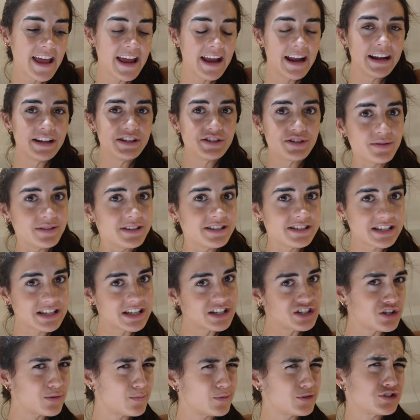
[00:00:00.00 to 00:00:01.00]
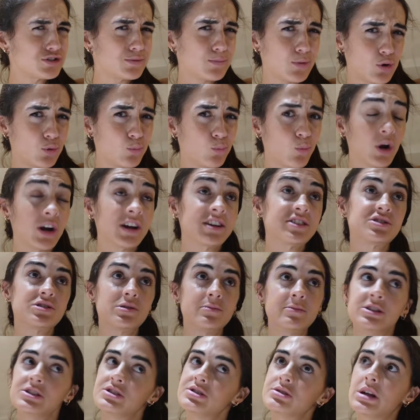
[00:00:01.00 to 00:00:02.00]
and I do need to catch up on some homework, so
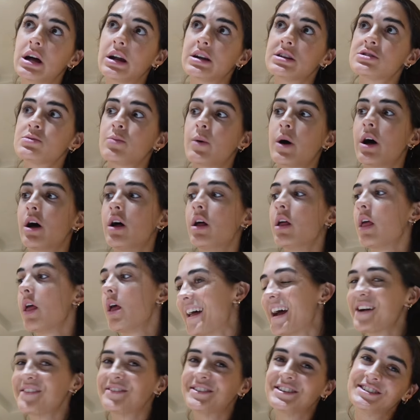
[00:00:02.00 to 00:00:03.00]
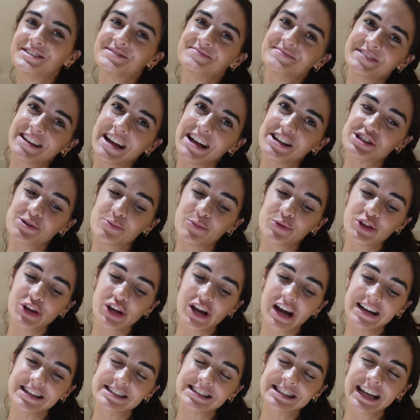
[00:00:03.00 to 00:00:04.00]
I'm gonna do that as well. I will catch up with you
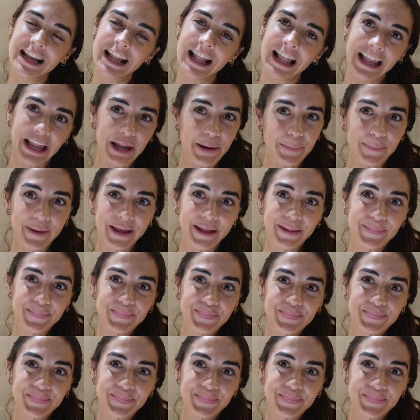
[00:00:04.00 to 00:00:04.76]
guys in a little bit.